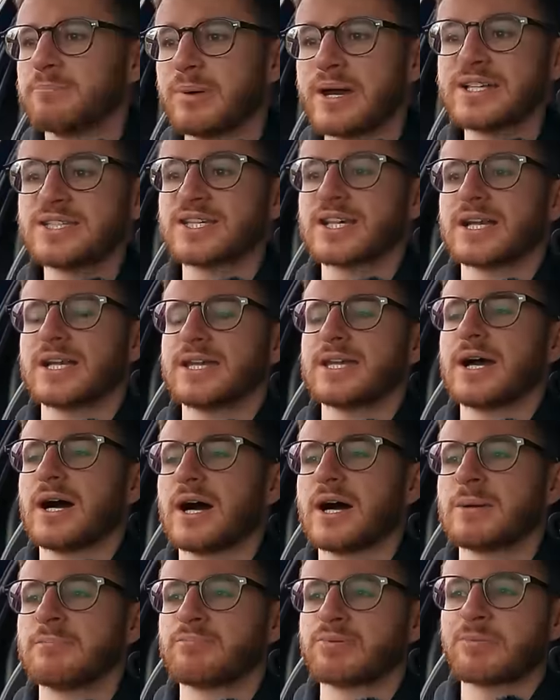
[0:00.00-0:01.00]
Basically,
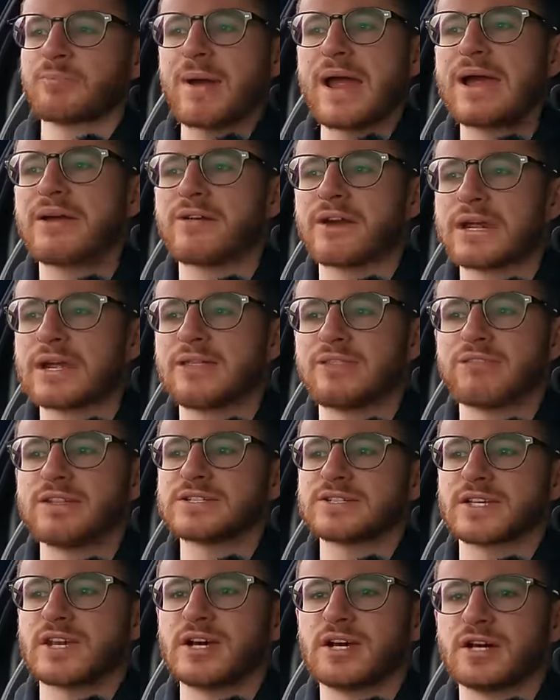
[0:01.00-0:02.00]
I'm preparing
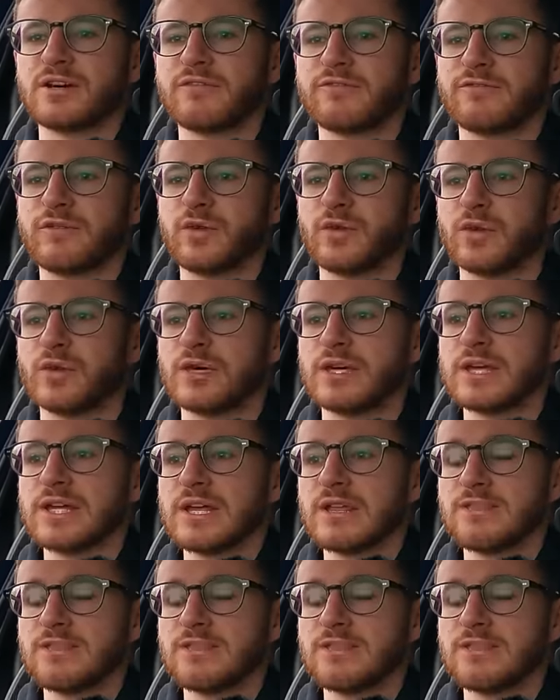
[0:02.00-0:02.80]
this car for